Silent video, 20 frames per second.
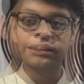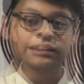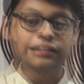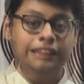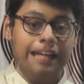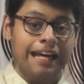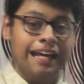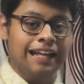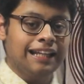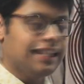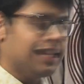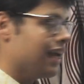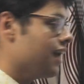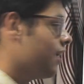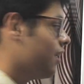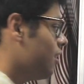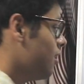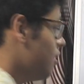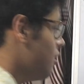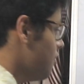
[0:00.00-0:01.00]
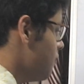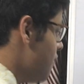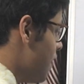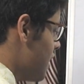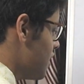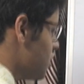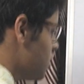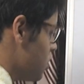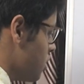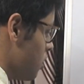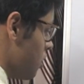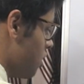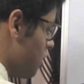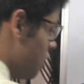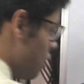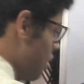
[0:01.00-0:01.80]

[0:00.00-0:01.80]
Second thing which